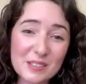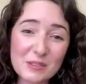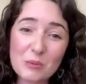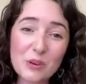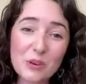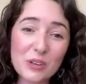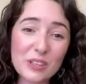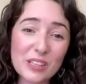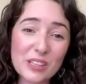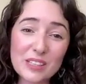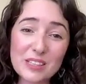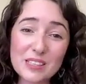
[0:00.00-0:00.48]

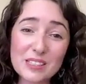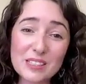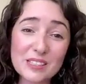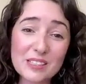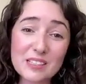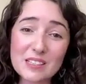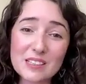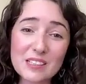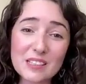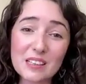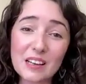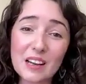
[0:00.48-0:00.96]
What is
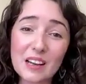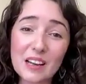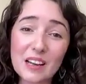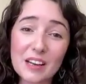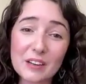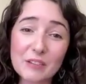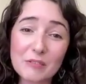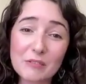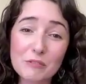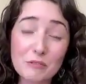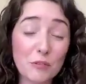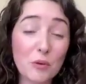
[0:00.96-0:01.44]
this
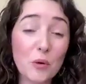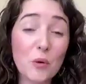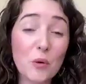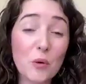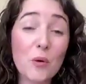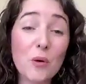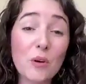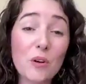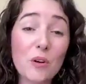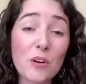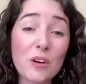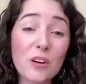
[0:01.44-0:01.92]
life
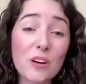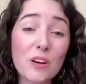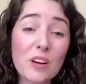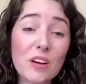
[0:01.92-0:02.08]
for?